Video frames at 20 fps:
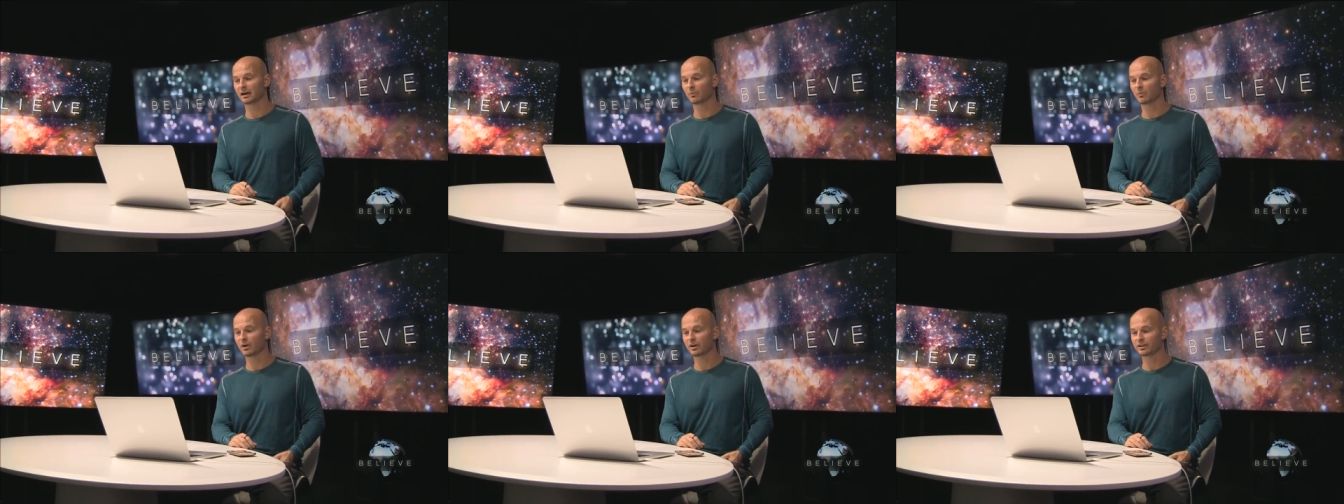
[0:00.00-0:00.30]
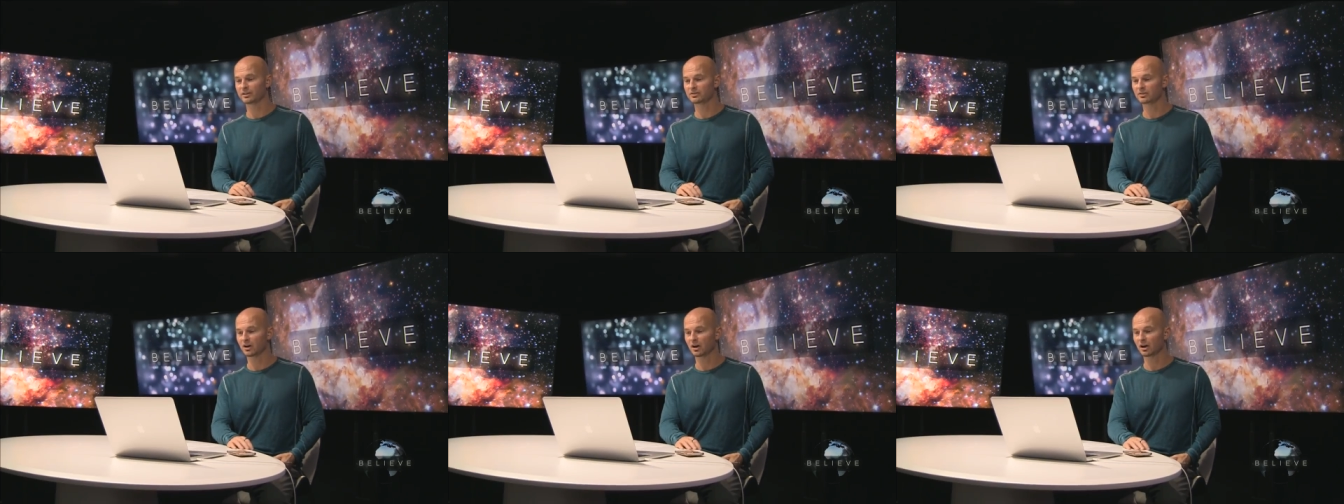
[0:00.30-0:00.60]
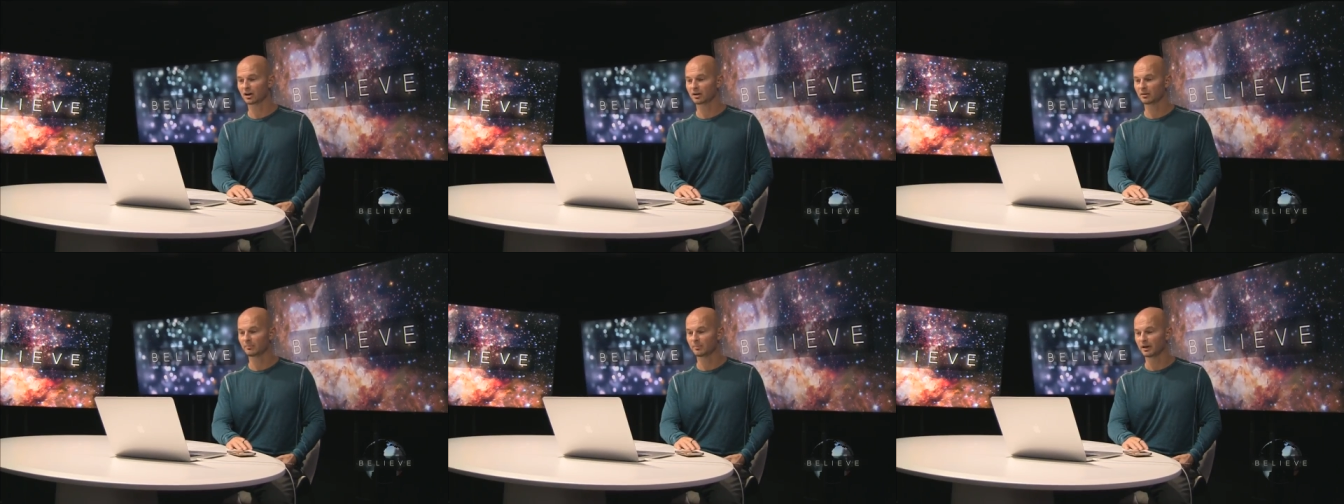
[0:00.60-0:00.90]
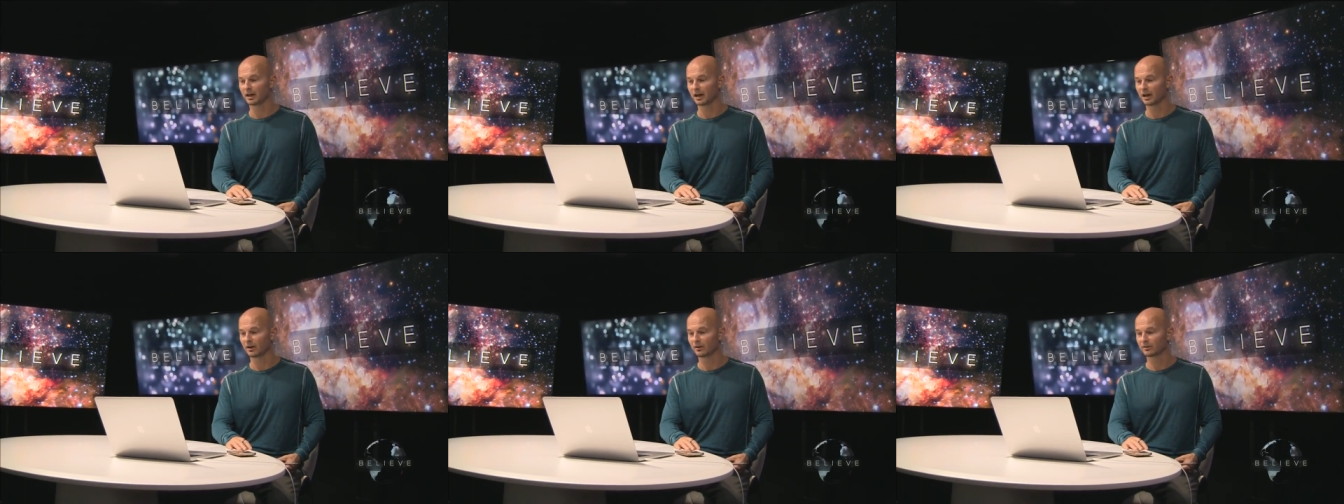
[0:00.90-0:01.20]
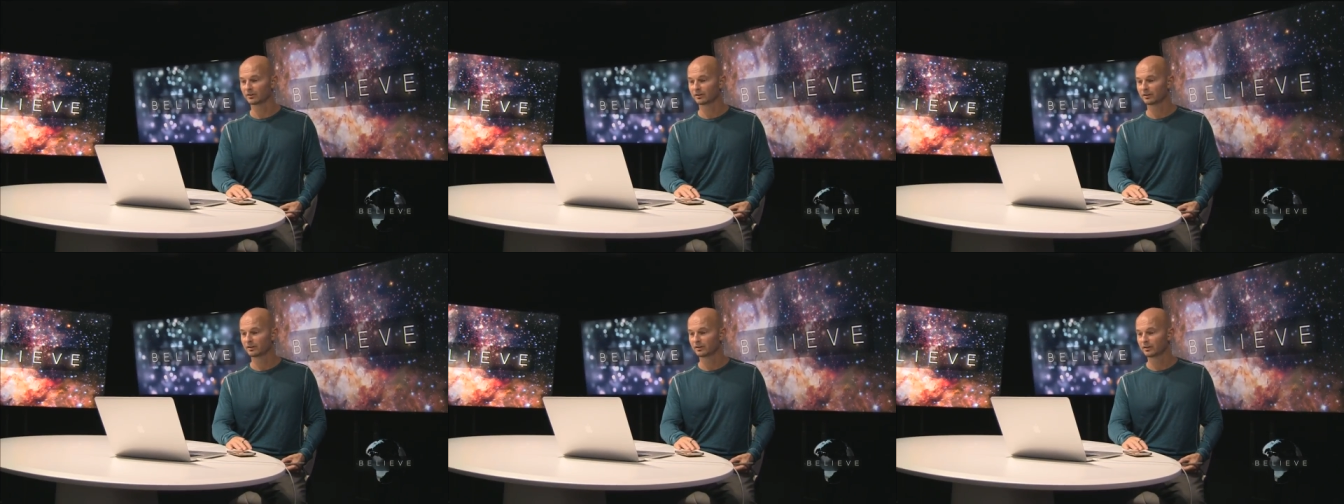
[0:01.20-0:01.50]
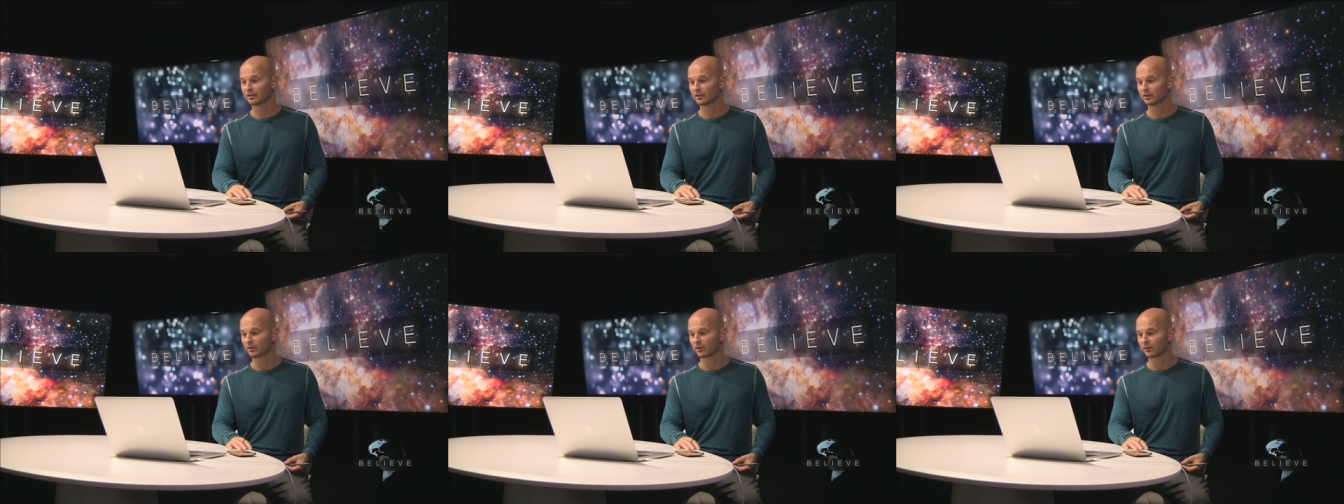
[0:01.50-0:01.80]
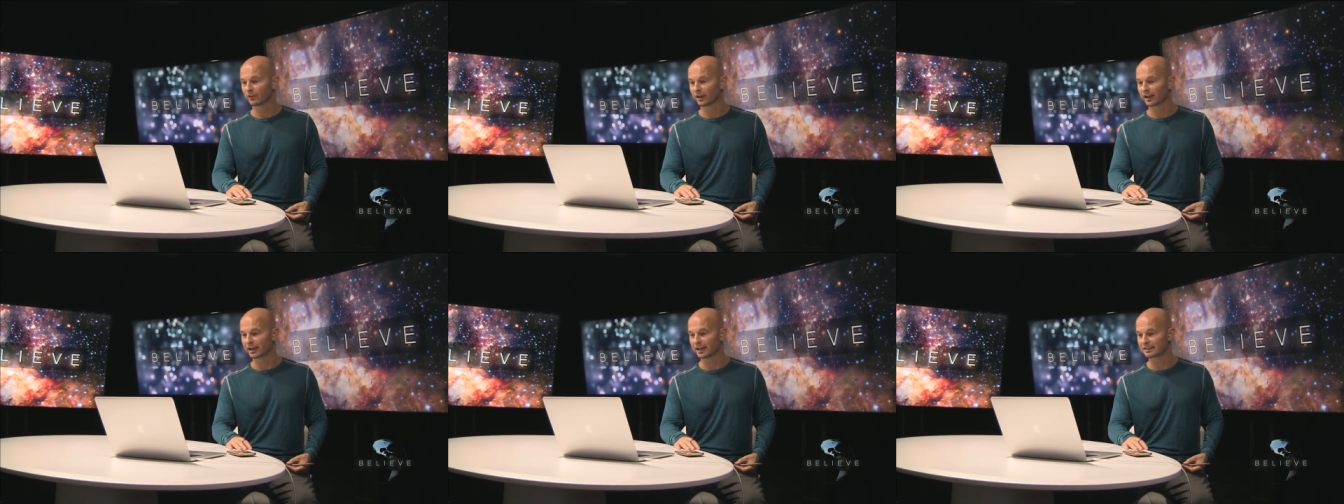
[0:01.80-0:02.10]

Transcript: I wanted to talk about, or that